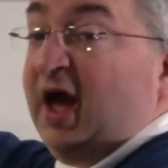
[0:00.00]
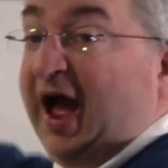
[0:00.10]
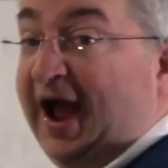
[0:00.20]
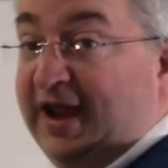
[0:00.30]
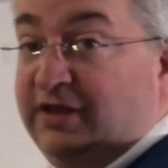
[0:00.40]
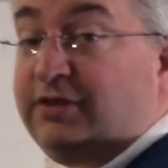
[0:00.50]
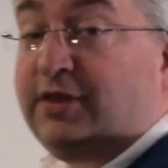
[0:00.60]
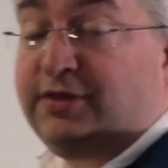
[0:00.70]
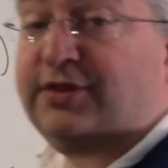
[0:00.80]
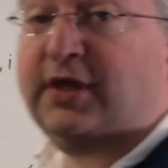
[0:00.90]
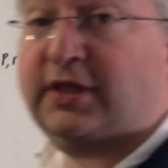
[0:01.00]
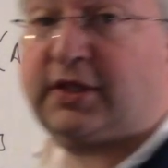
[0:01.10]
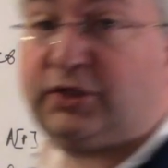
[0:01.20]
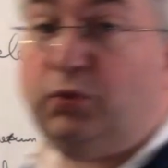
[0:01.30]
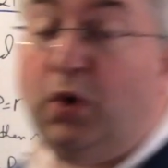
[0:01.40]
ith thing
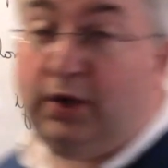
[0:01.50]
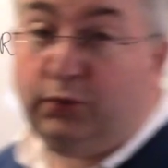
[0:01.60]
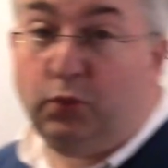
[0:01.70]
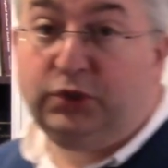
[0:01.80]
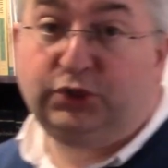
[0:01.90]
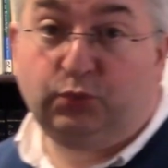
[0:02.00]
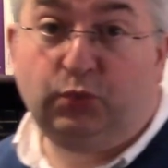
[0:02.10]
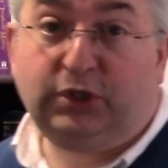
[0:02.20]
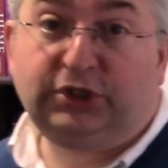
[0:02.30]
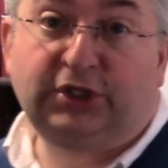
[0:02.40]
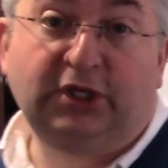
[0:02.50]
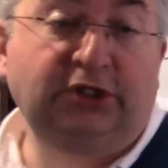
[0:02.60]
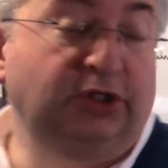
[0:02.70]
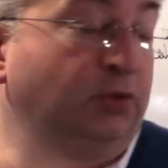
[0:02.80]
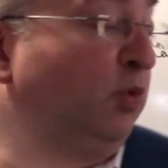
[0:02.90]
that you want. Which thing do
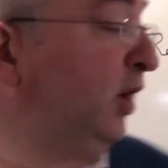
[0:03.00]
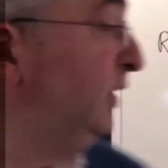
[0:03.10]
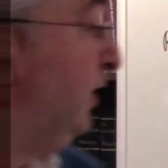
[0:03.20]
you want?